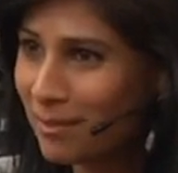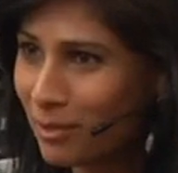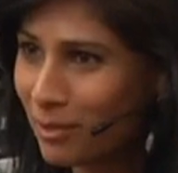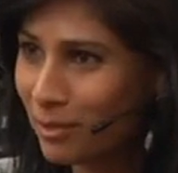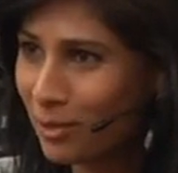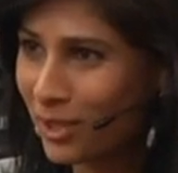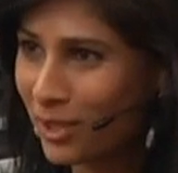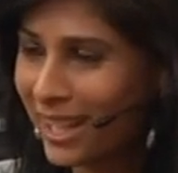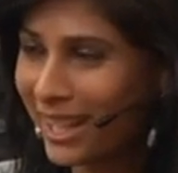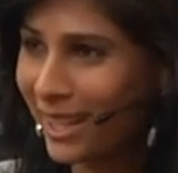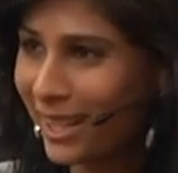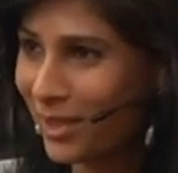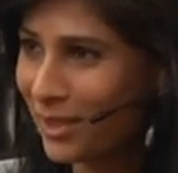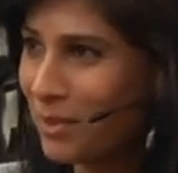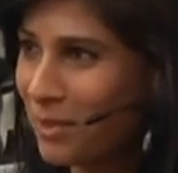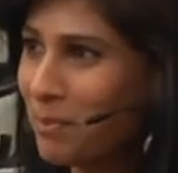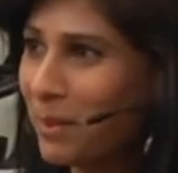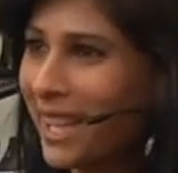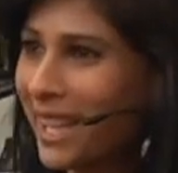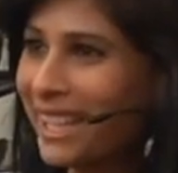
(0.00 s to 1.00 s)
see before I get
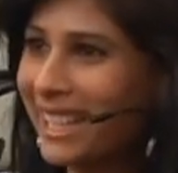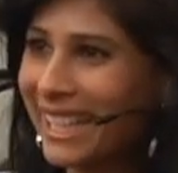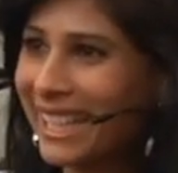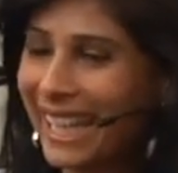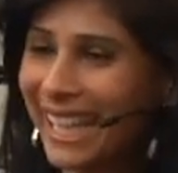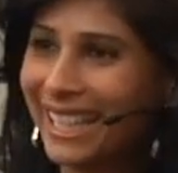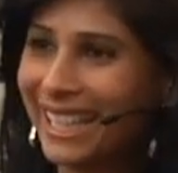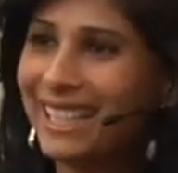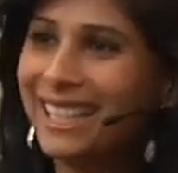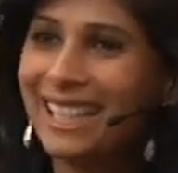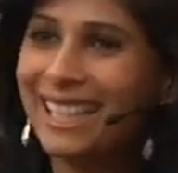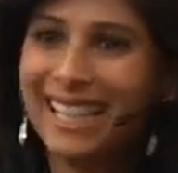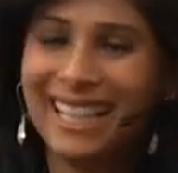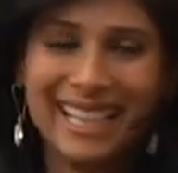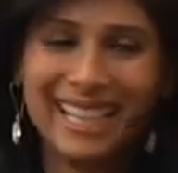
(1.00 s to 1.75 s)
on a plane again.